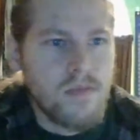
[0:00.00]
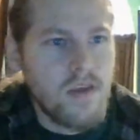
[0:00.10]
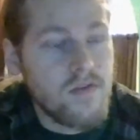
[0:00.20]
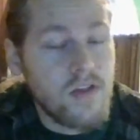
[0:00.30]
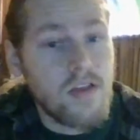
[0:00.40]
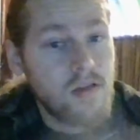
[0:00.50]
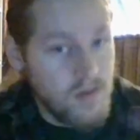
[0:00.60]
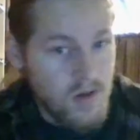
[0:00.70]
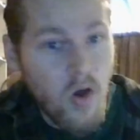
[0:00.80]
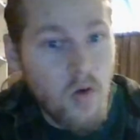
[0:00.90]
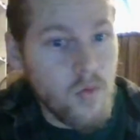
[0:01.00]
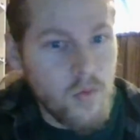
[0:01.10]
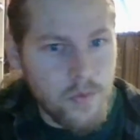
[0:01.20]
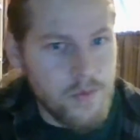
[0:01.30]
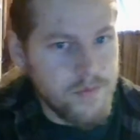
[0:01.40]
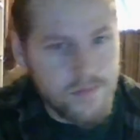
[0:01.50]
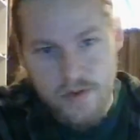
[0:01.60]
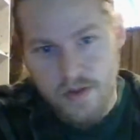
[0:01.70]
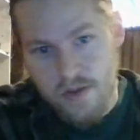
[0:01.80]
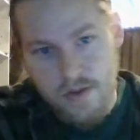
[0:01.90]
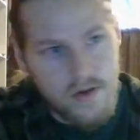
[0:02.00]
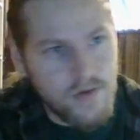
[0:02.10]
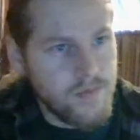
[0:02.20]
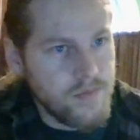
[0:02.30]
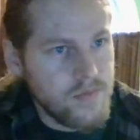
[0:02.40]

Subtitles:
gives its own, you know,